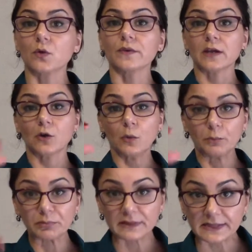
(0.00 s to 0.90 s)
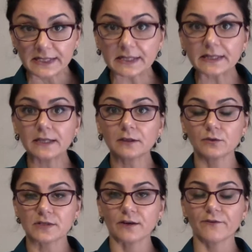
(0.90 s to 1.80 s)
or they completely
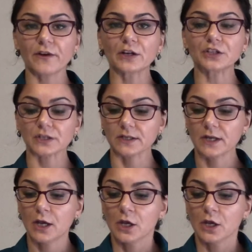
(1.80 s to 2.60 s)
lose their function.